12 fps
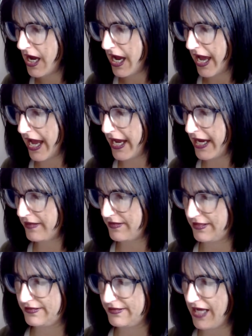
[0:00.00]
and
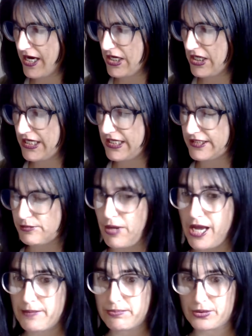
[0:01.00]
this diary is
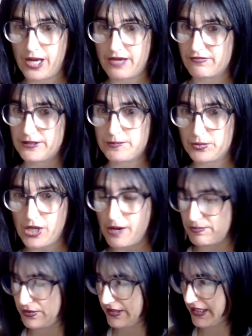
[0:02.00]
my private
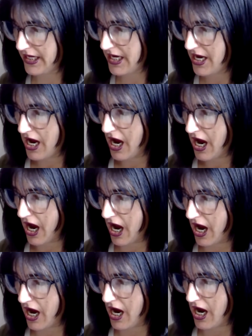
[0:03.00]
property.
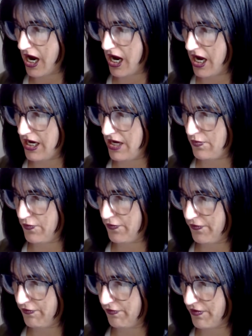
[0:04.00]

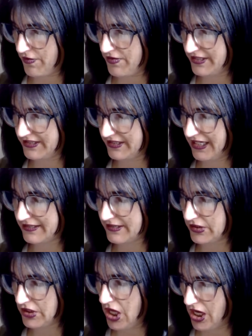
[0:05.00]
If this gets
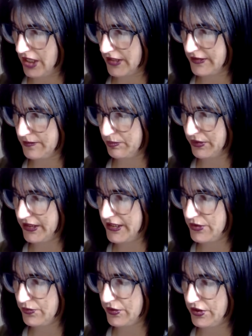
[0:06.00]
lost,
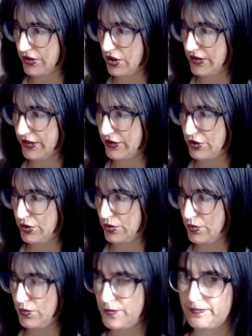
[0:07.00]
please return it
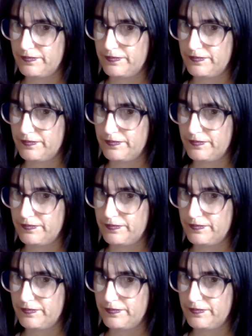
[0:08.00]
to.